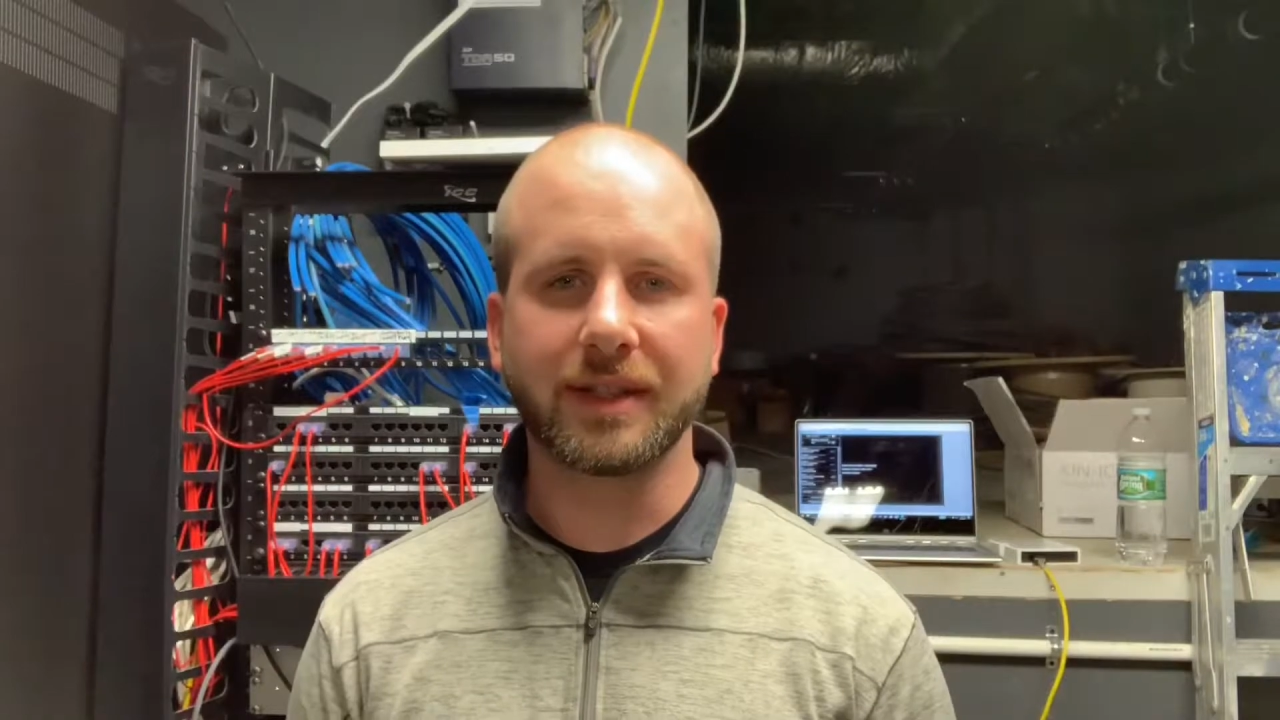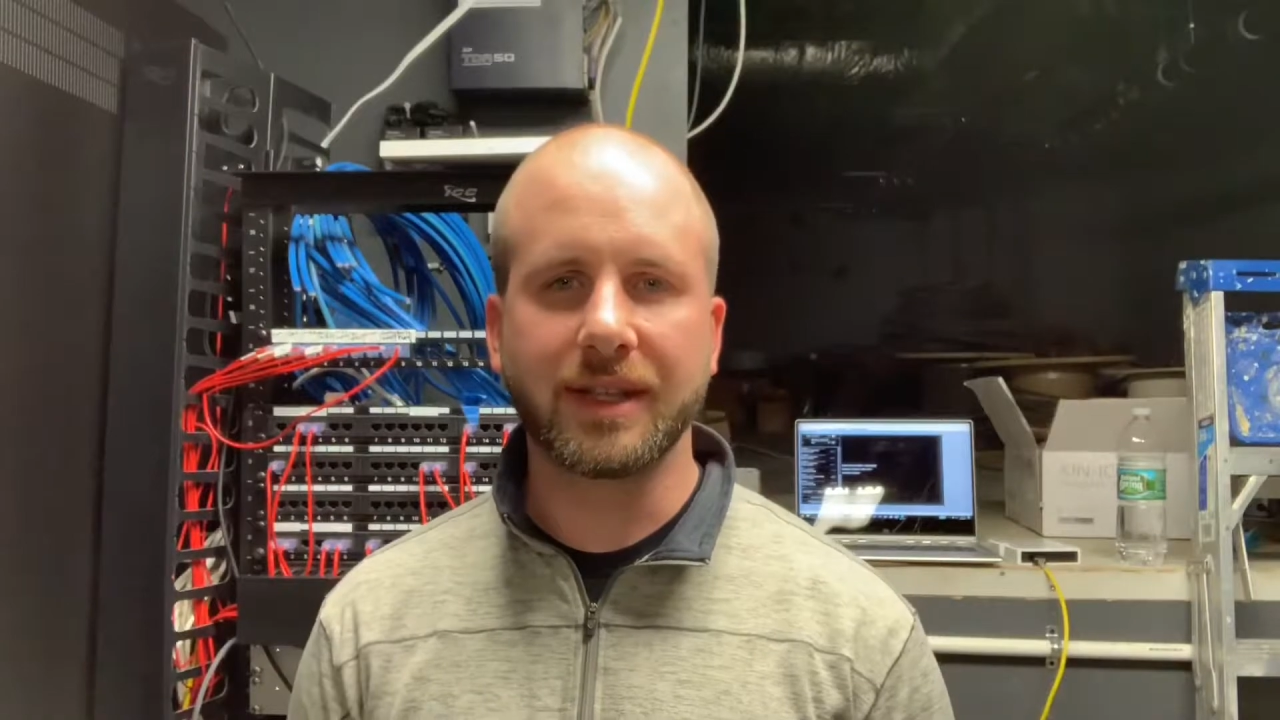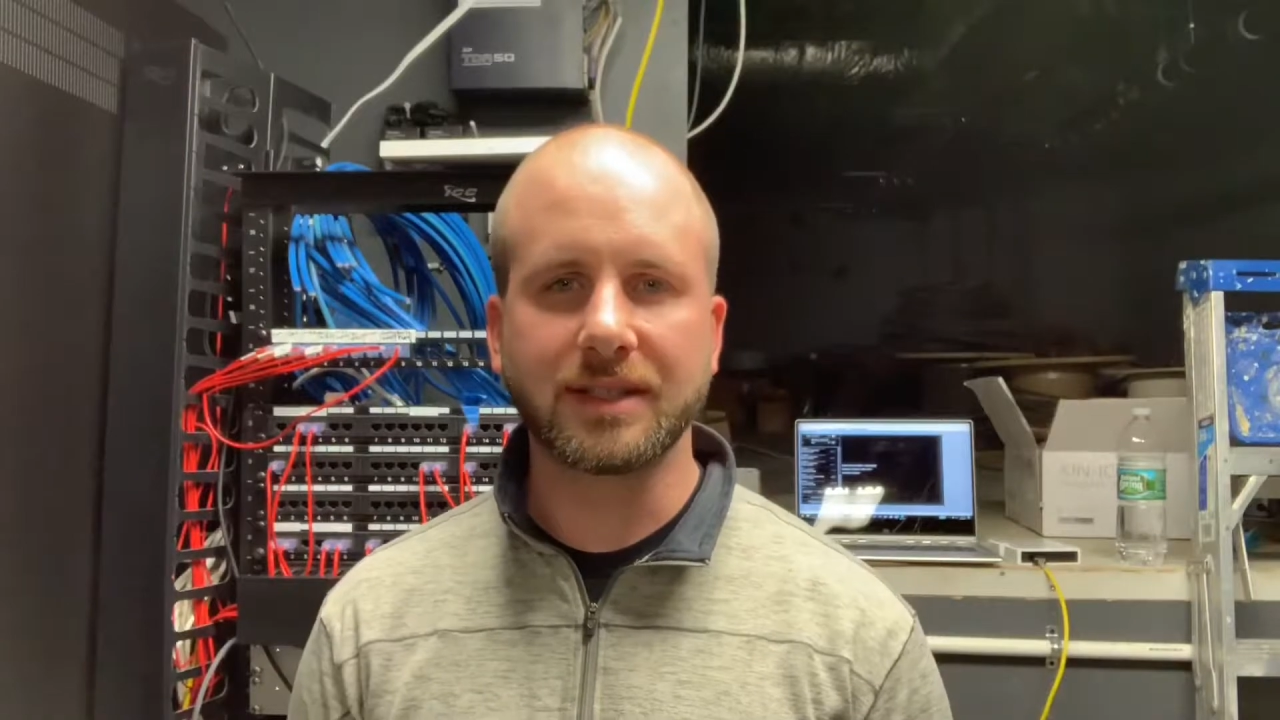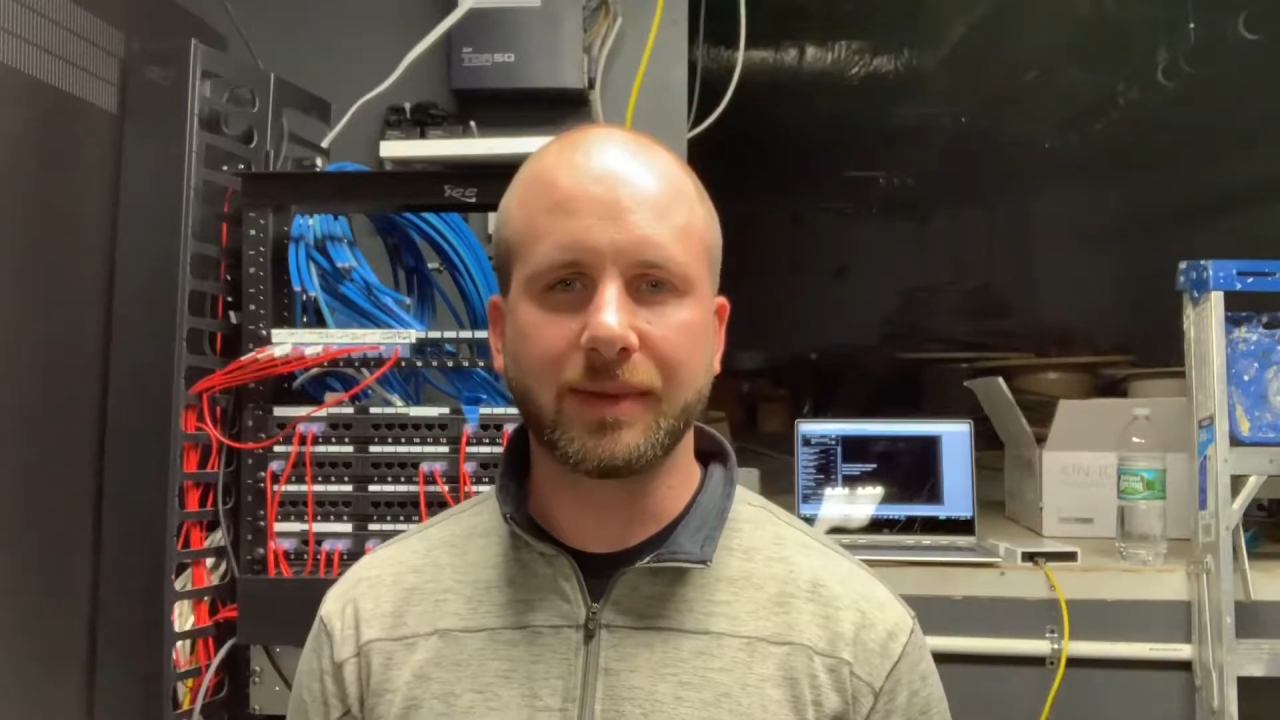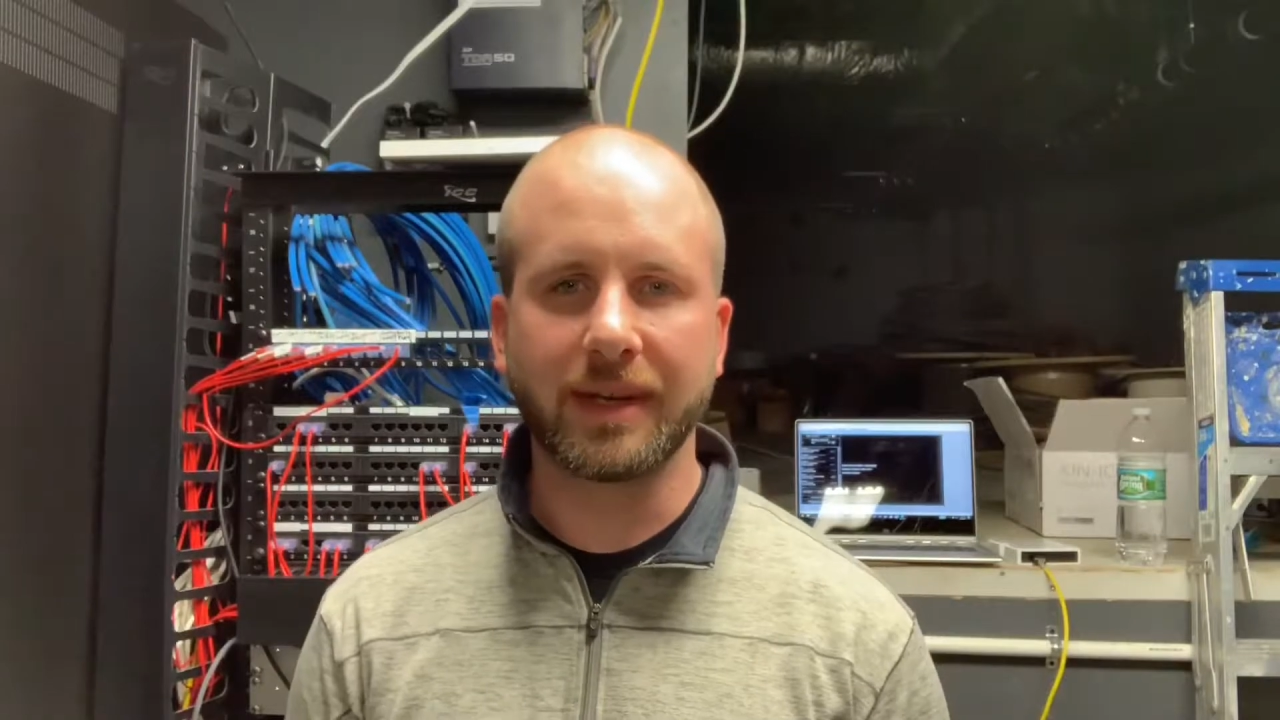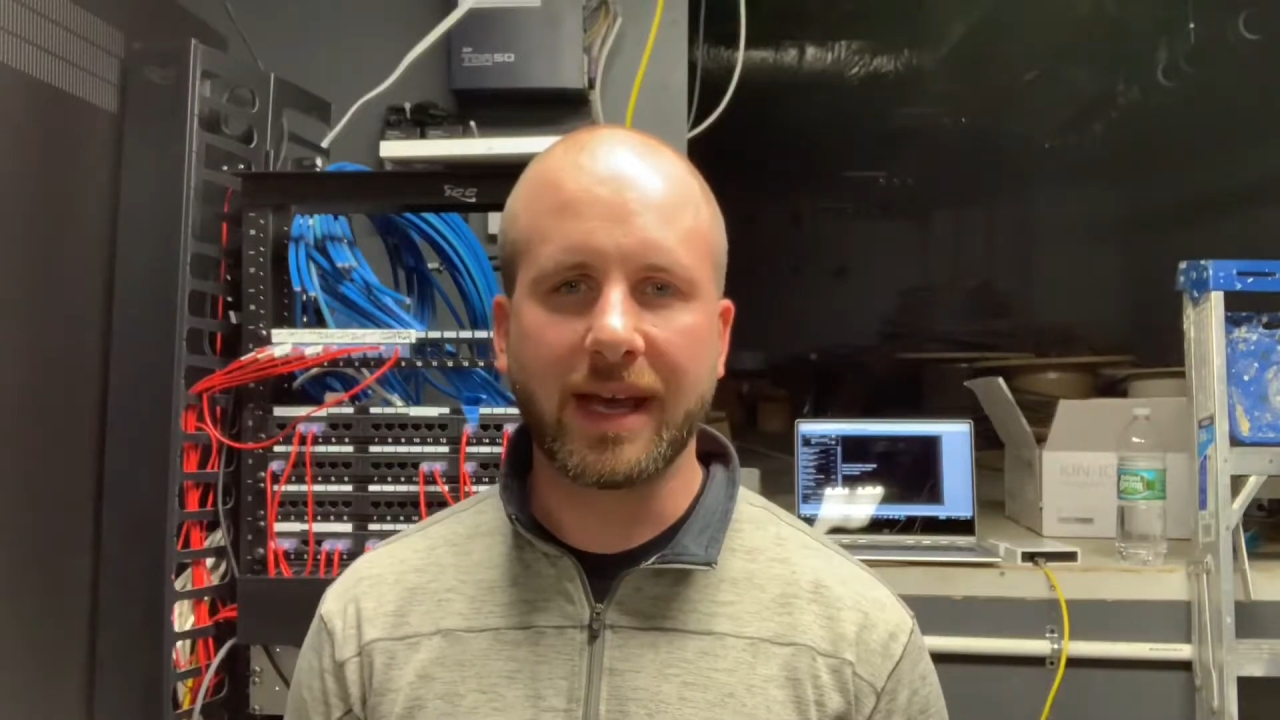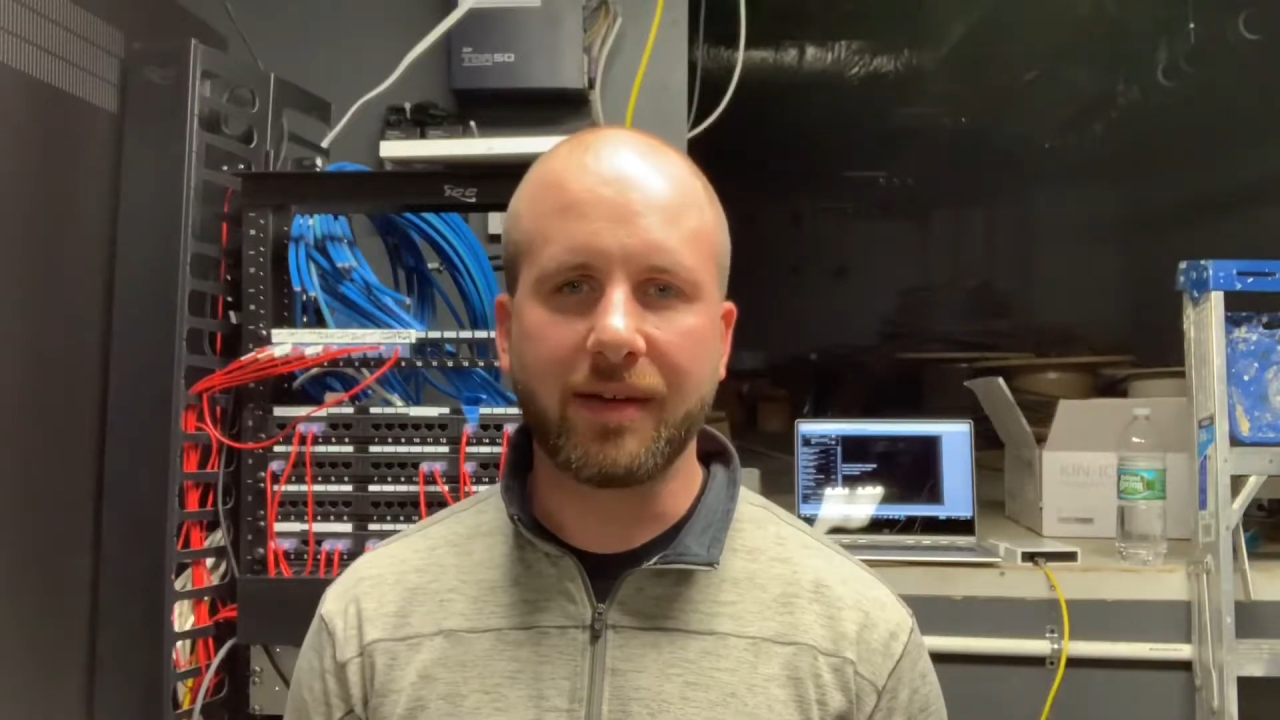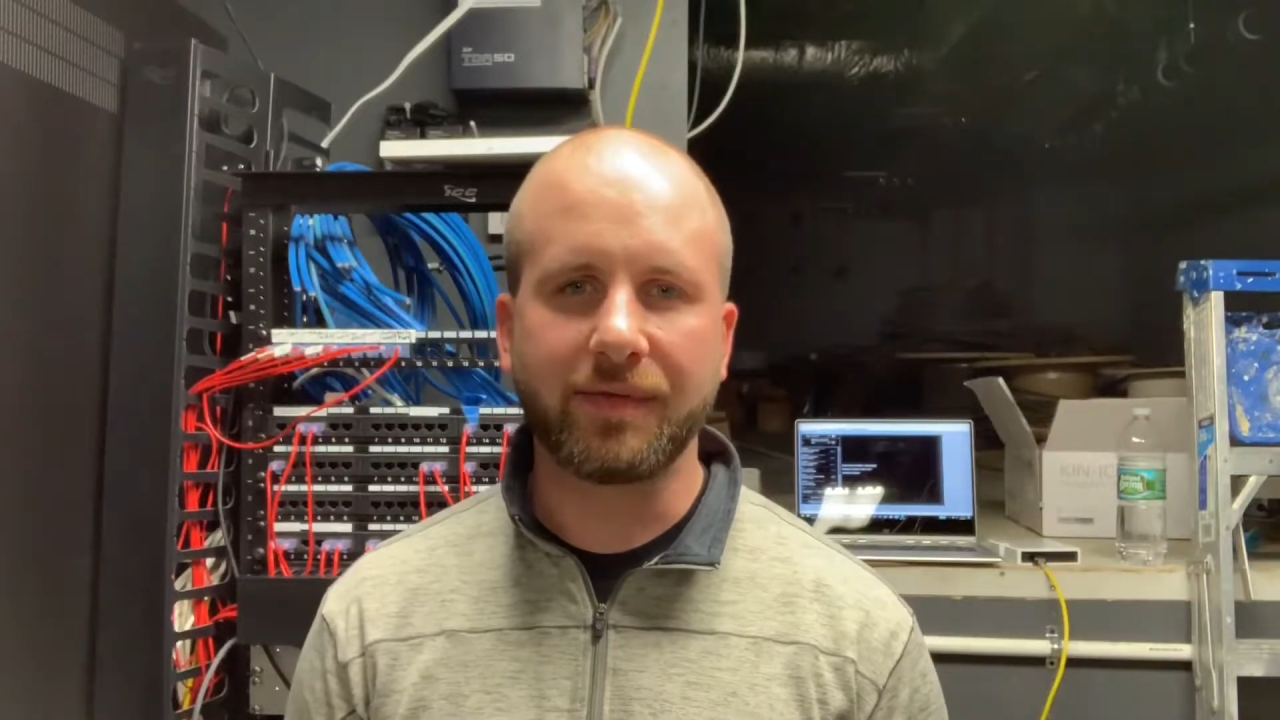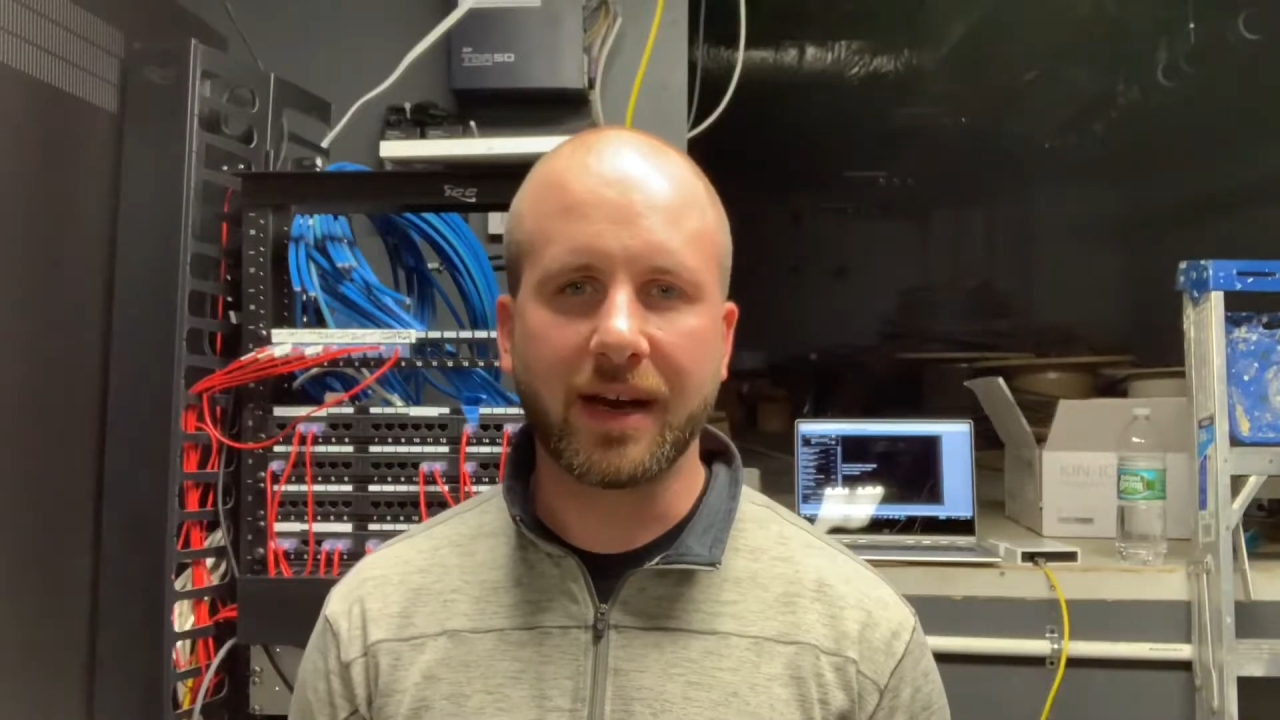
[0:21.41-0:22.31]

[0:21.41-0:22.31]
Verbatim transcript: of things about Cat